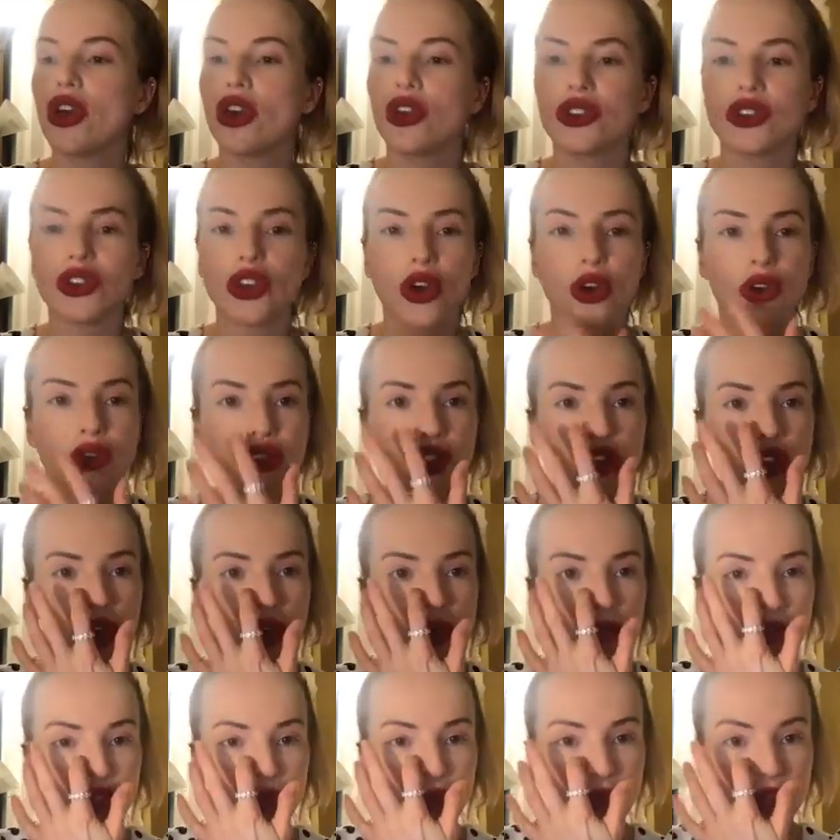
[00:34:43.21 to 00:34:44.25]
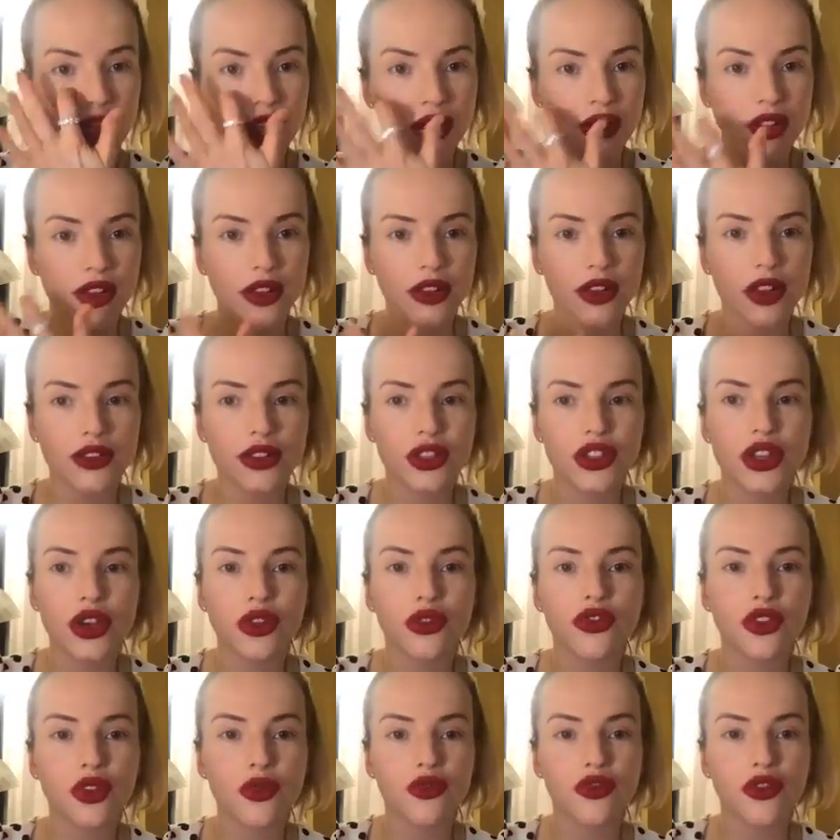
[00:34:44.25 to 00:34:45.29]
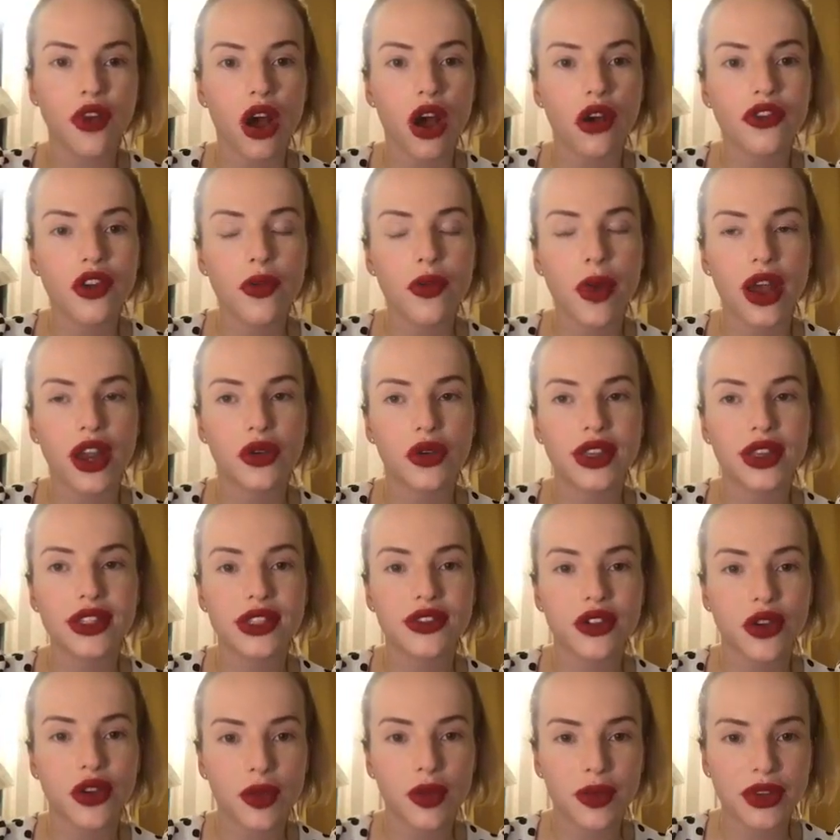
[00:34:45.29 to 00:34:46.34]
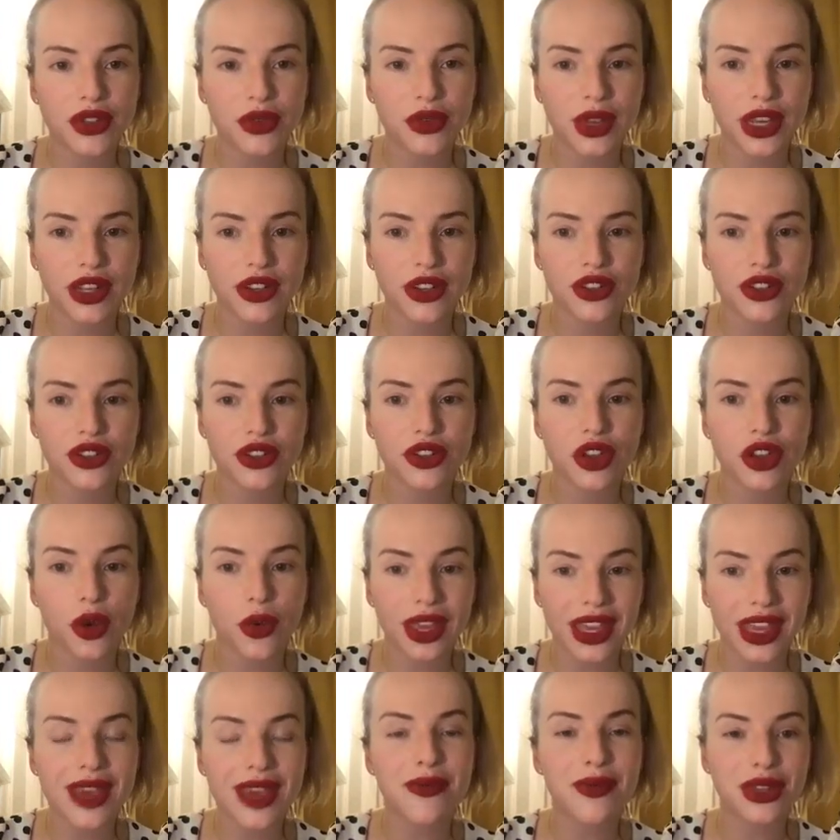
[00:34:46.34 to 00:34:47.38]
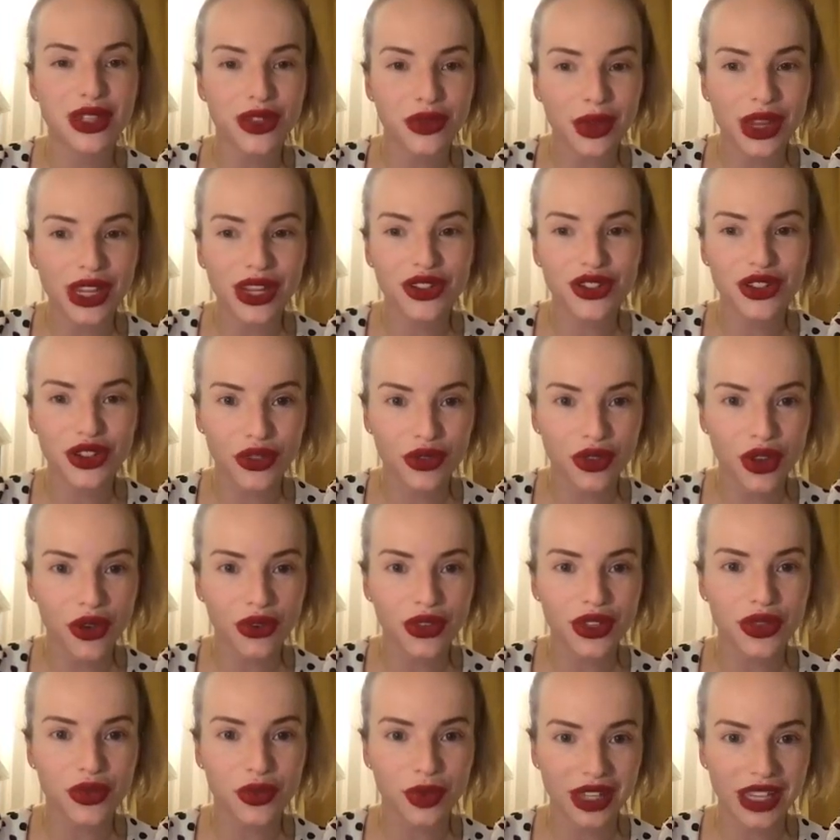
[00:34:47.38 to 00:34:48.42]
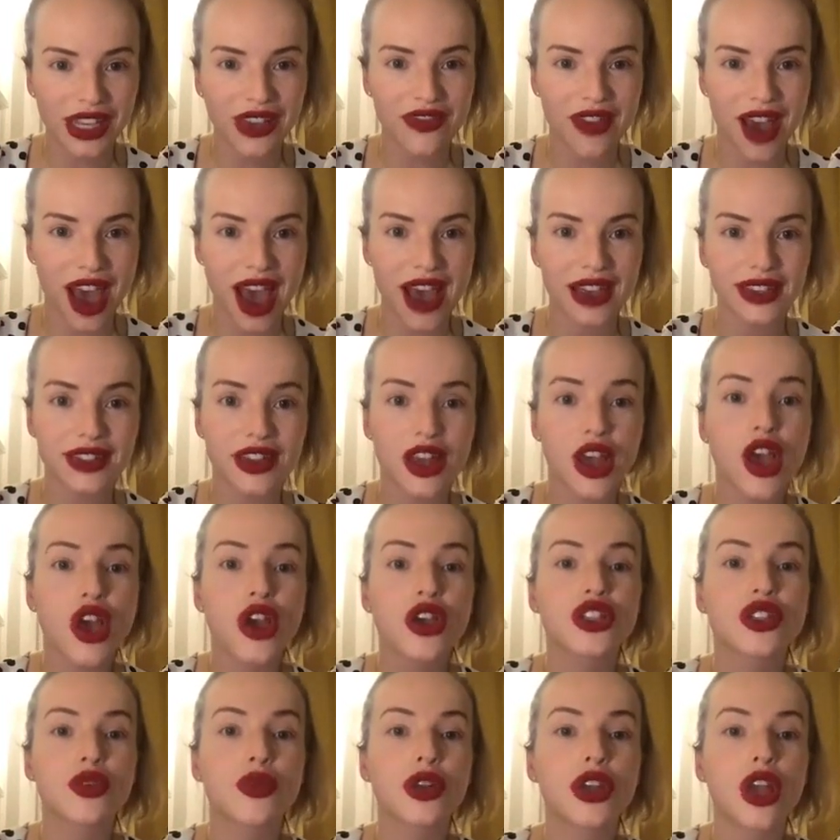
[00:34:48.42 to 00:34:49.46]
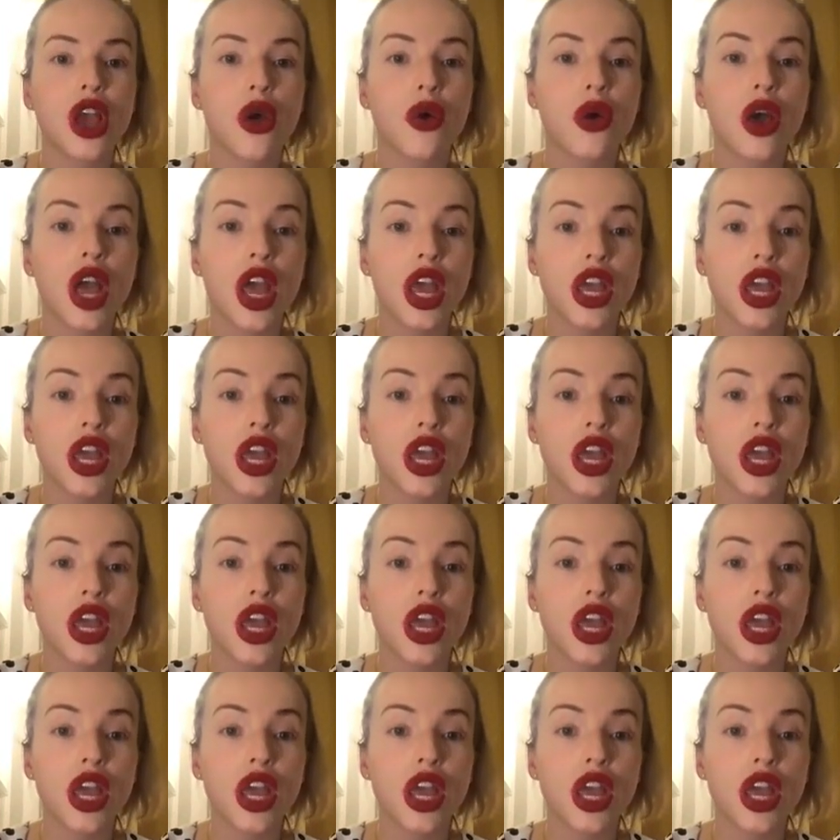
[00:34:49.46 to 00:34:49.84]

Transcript: So to go in between, so for all vibrato is going in between two notes really fast. So we're gonna go.